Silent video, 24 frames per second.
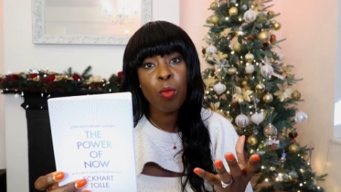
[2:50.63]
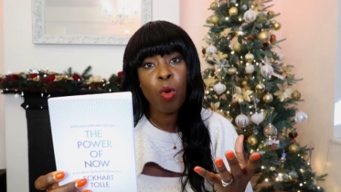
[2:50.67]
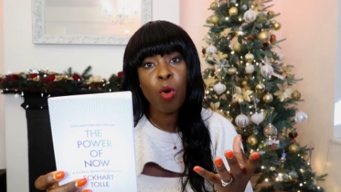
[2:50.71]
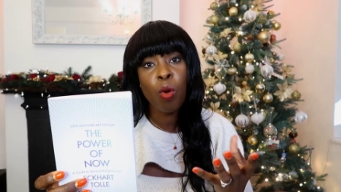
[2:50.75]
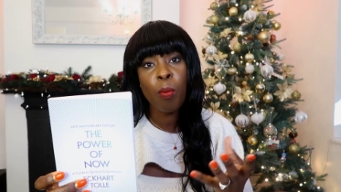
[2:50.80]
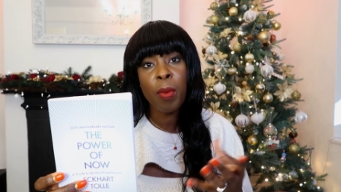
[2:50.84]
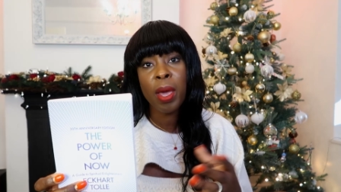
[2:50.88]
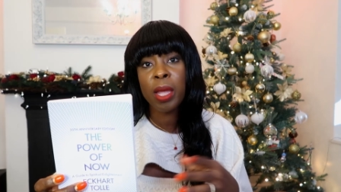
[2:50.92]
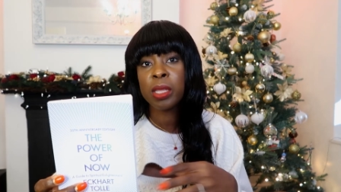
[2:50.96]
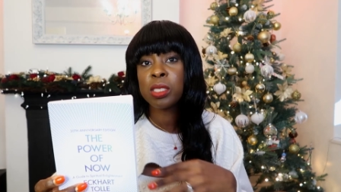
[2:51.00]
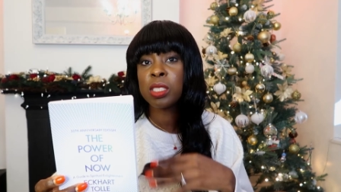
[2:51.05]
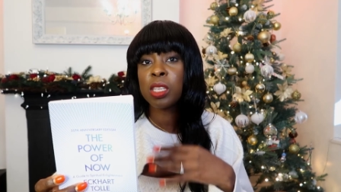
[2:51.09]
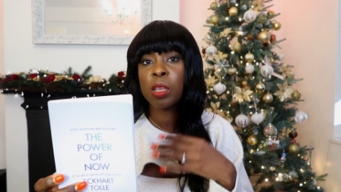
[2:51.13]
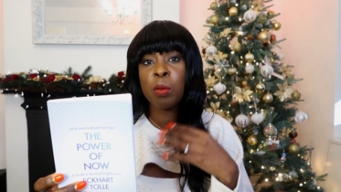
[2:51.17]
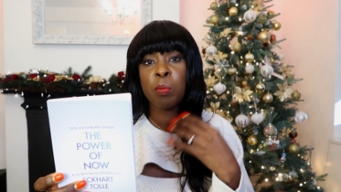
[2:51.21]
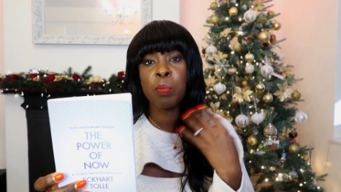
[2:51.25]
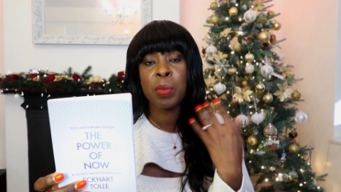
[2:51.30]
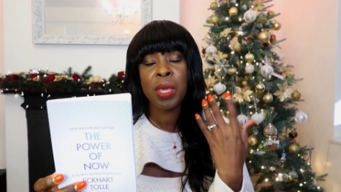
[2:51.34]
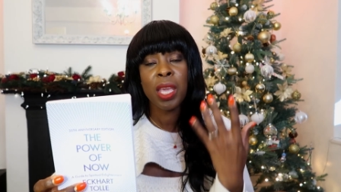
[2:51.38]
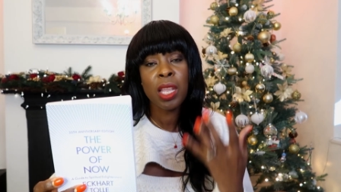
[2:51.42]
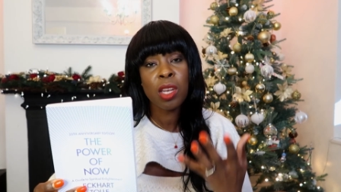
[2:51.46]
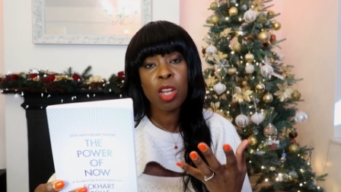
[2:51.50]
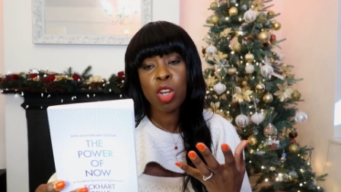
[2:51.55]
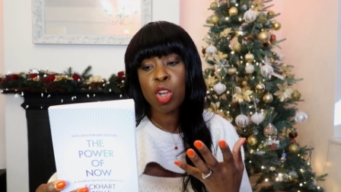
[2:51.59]
moment
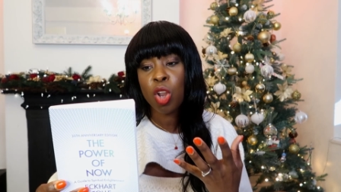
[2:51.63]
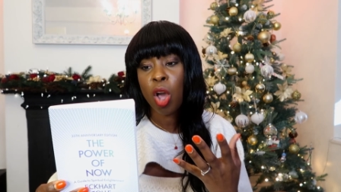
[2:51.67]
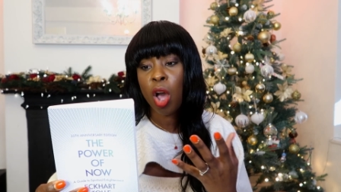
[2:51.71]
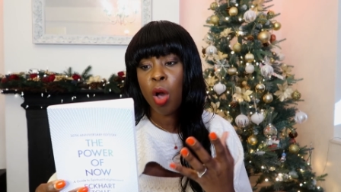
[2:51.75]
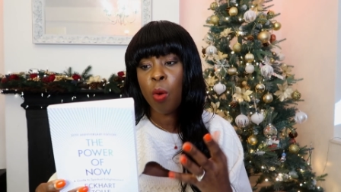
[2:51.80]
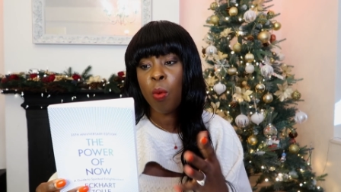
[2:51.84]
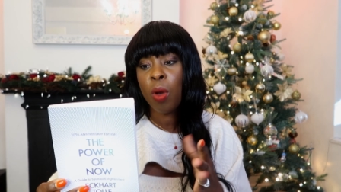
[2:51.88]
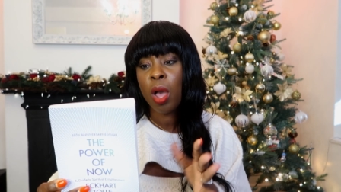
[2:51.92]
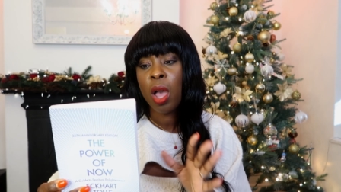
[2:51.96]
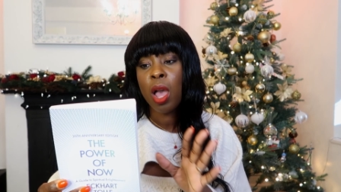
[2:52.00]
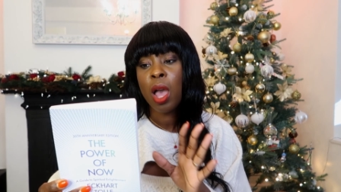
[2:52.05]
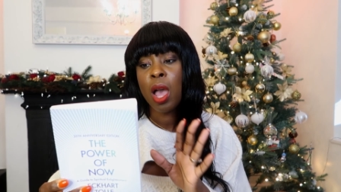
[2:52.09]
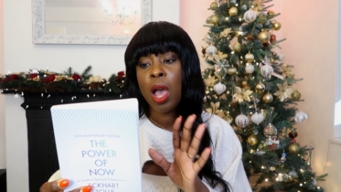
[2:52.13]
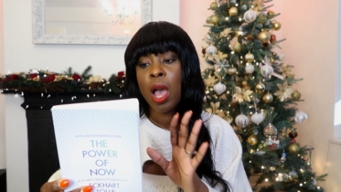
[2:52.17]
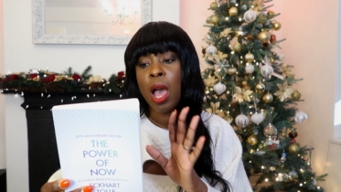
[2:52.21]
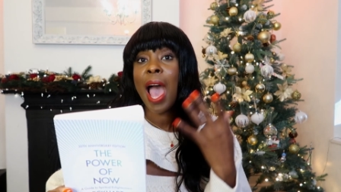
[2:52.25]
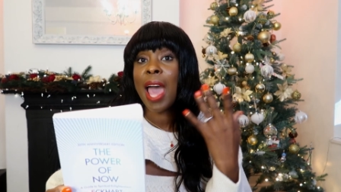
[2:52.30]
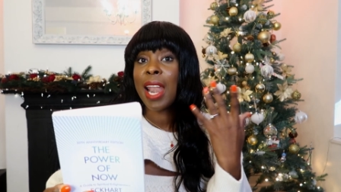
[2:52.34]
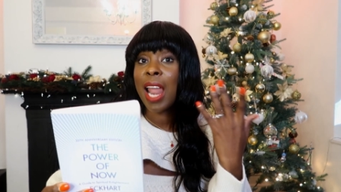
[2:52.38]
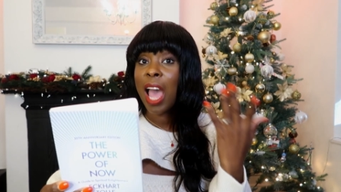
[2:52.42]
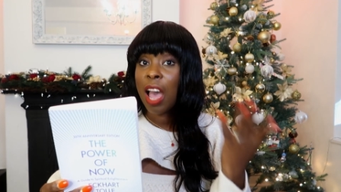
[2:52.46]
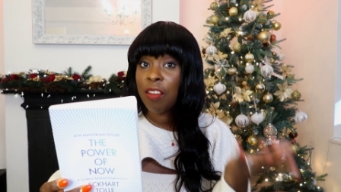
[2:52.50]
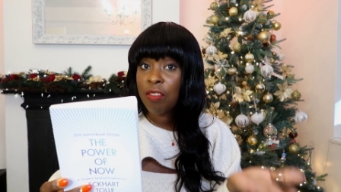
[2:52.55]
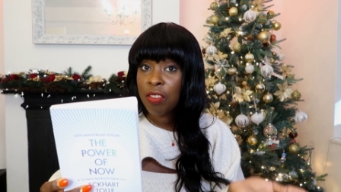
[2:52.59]
be in the mm. now
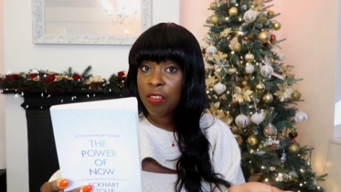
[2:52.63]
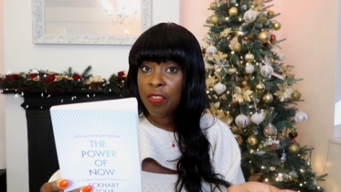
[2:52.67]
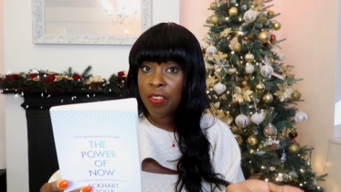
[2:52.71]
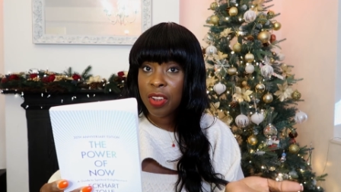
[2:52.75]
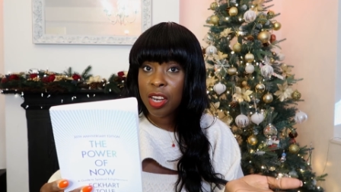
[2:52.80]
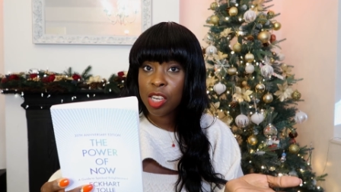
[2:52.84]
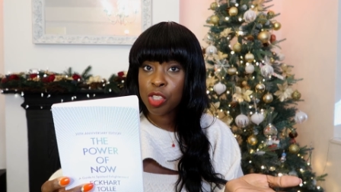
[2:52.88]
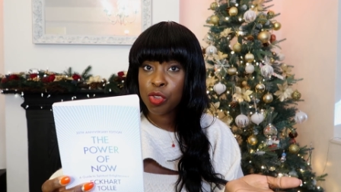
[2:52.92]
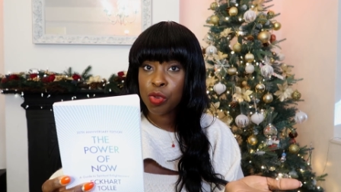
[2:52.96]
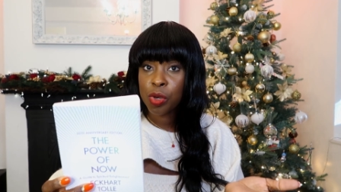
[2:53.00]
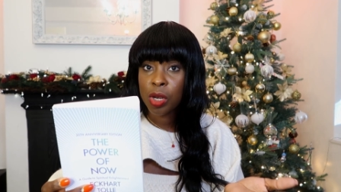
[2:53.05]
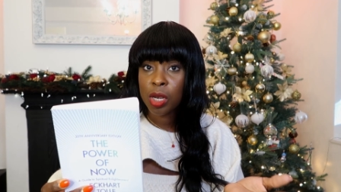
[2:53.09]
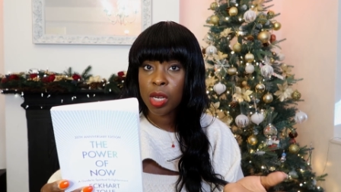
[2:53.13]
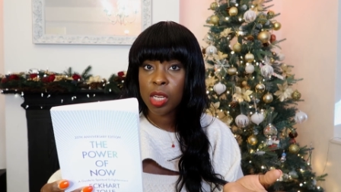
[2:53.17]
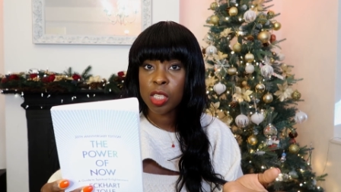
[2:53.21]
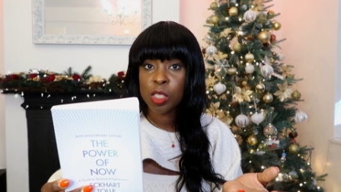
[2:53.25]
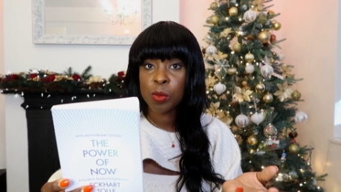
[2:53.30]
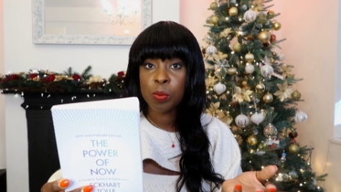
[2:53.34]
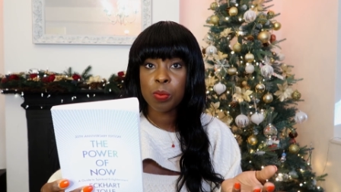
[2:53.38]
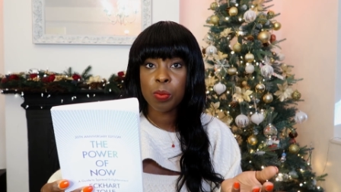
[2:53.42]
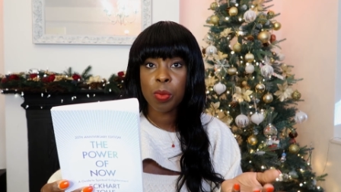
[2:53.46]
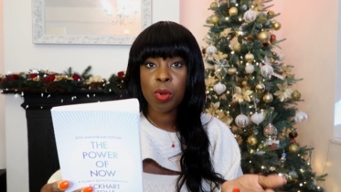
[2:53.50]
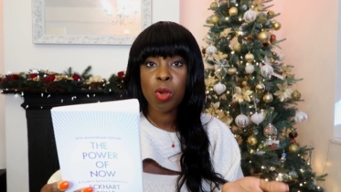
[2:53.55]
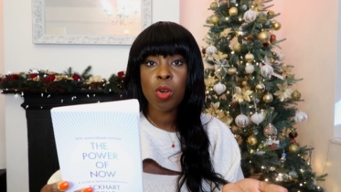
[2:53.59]
and i haven't finished reading
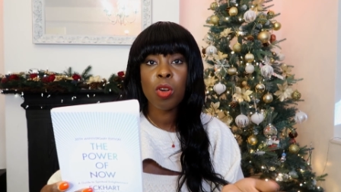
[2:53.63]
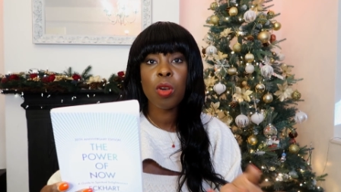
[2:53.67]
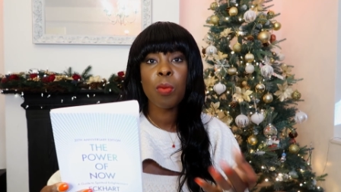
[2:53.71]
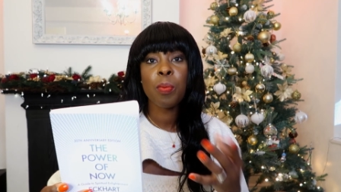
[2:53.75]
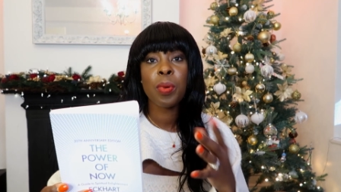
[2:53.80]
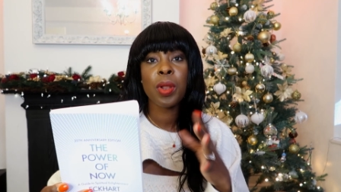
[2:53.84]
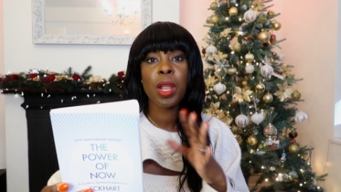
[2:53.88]
this book